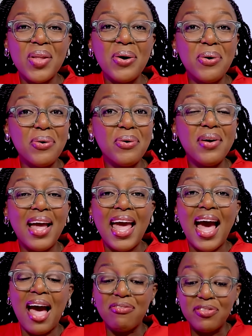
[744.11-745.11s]
who
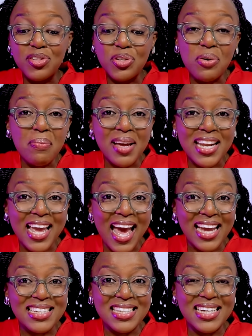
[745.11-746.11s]
have too many
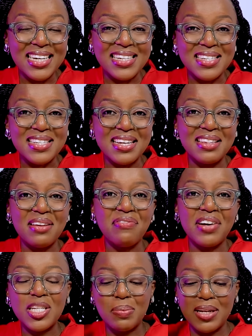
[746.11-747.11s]
ideas in the
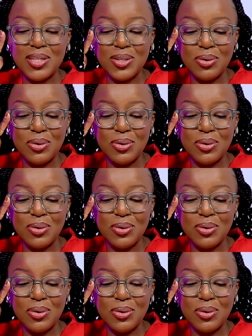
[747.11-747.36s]
first place.